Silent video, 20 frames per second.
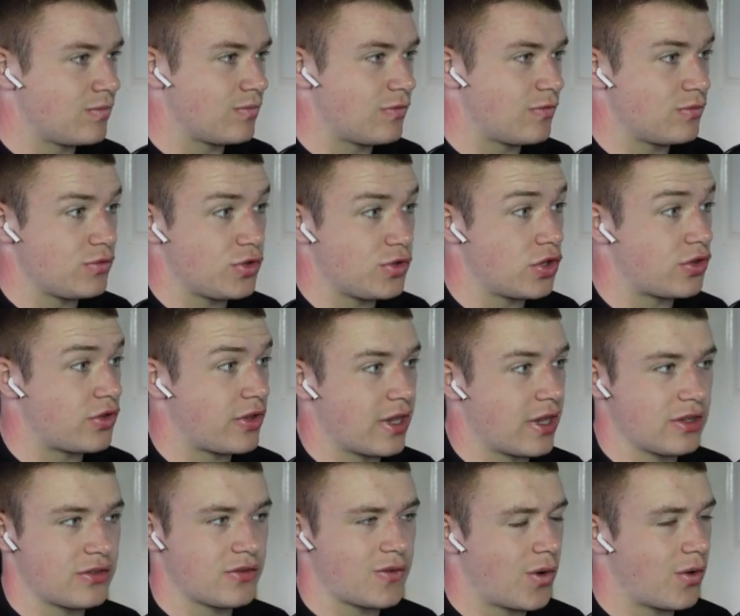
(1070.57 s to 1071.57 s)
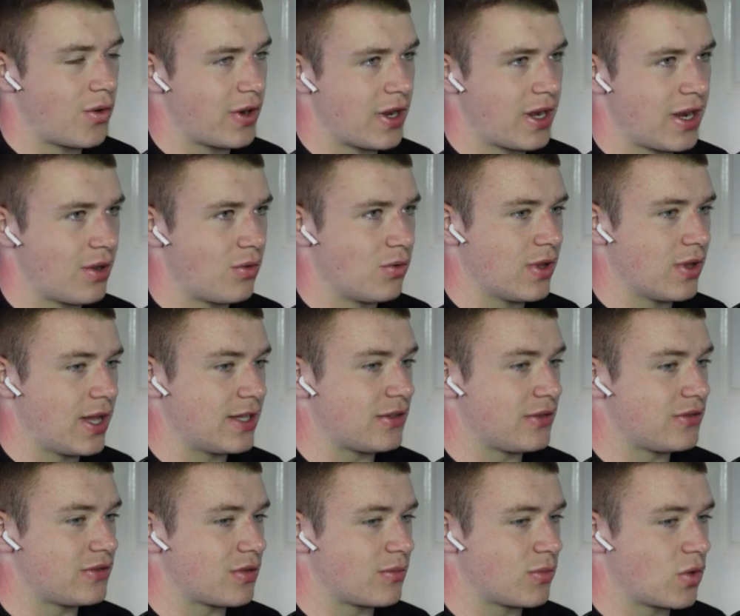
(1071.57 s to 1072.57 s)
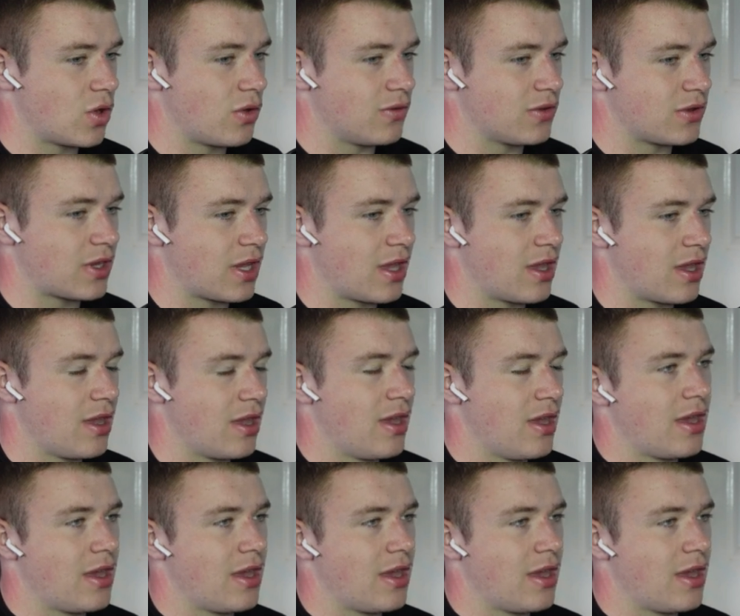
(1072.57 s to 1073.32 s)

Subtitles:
new to you, it's foreign, it will add in some novelty.